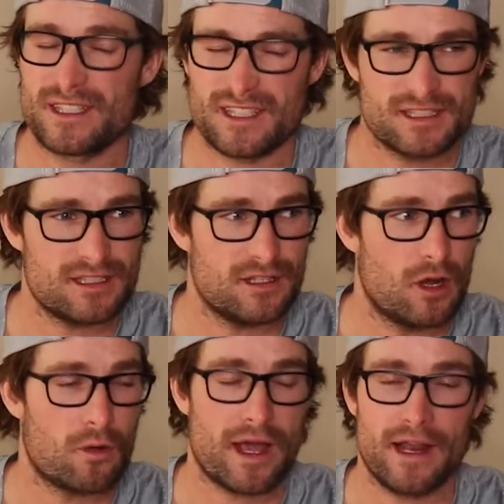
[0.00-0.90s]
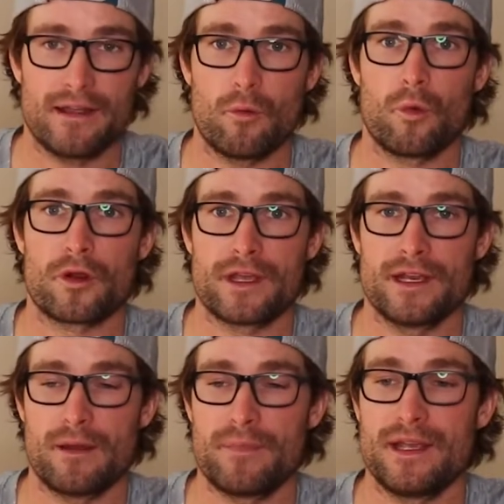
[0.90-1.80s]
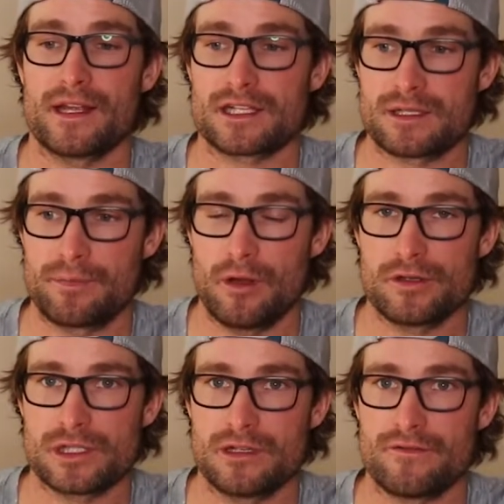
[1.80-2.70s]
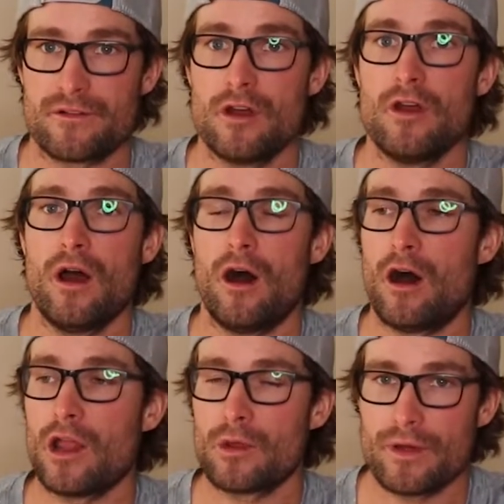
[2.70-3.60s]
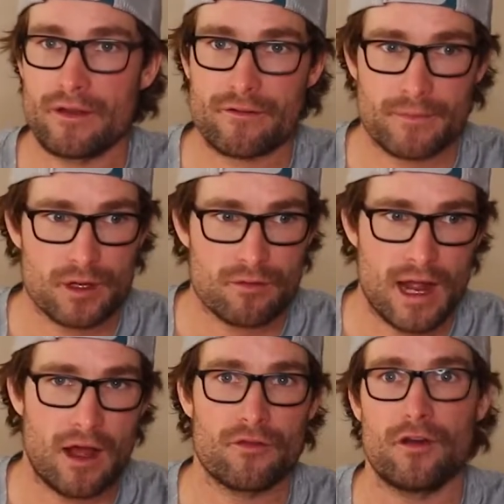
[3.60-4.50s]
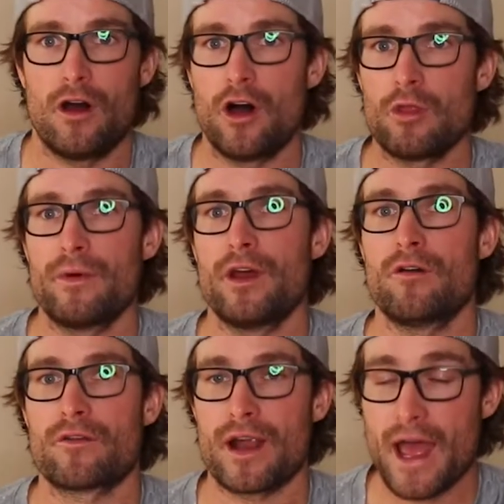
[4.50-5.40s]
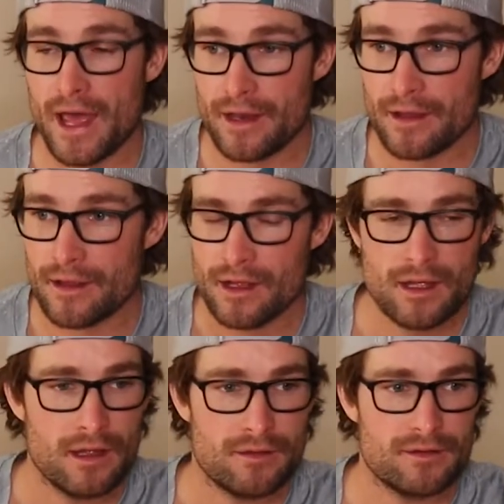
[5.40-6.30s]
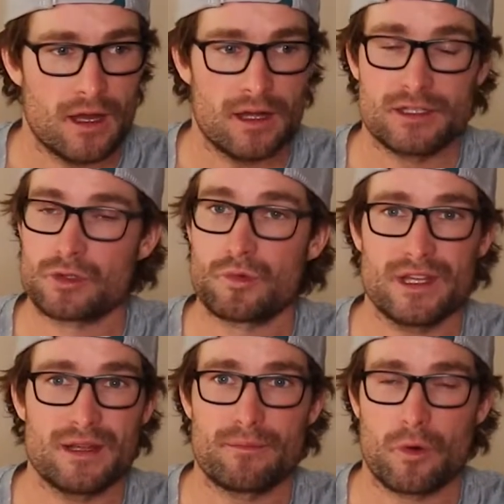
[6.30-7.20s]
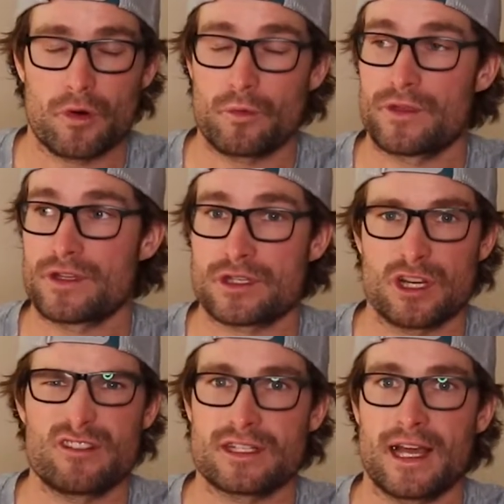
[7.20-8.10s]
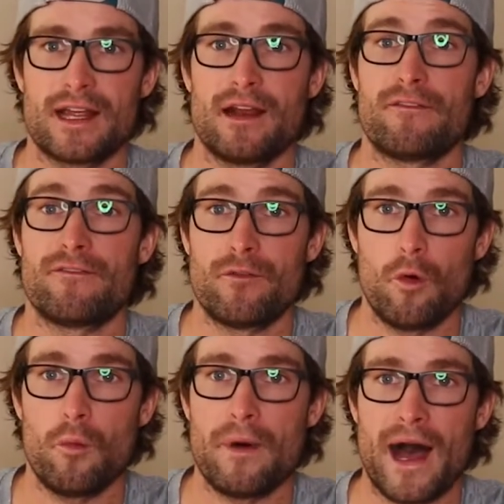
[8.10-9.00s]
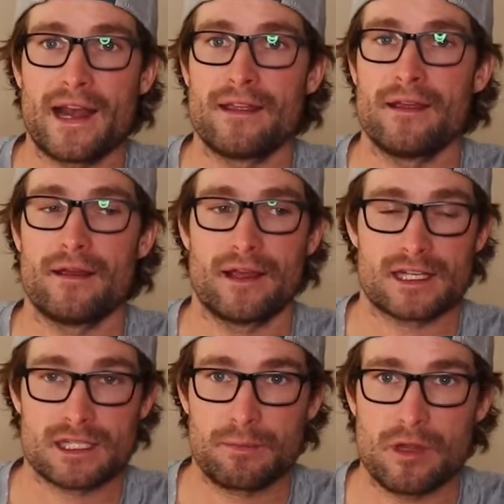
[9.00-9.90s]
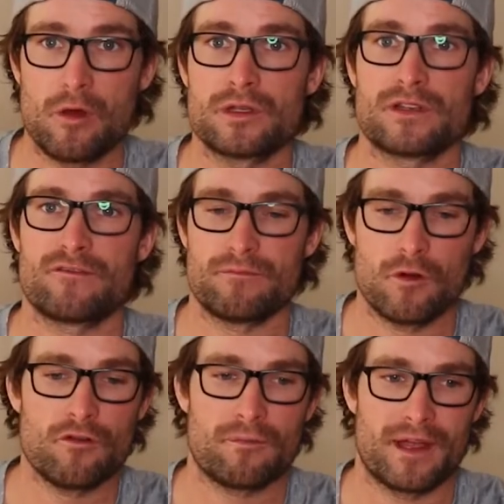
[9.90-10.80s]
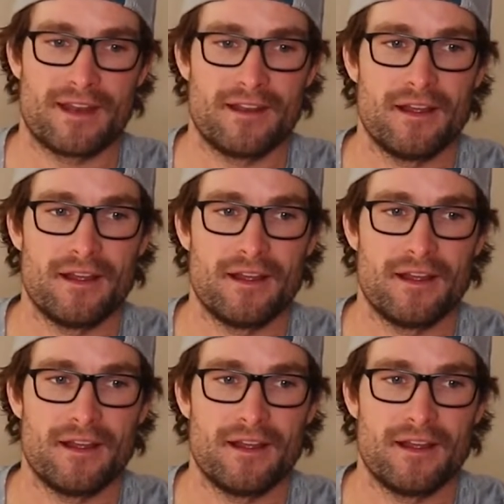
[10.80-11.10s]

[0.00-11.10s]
It's just, you know, kind of working on being explosive all the way from the ground to all the way overhead. Just really important with the serve, just kind of get a full body explosive movement.